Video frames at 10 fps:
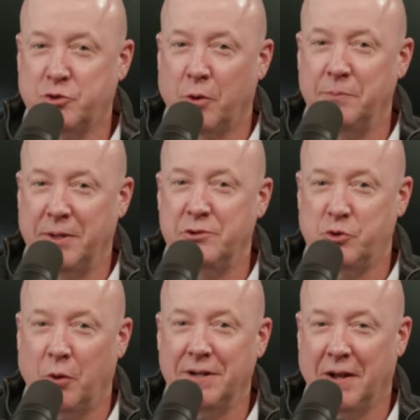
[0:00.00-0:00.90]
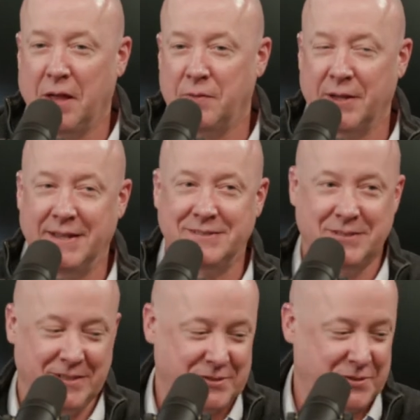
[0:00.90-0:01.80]
Jordan being Jordan. I, I think it's
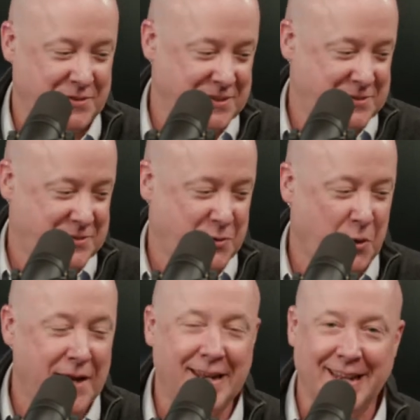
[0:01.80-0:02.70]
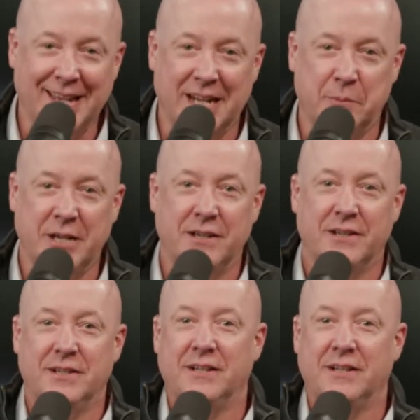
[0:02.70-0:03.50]
it's it's creating an enemy,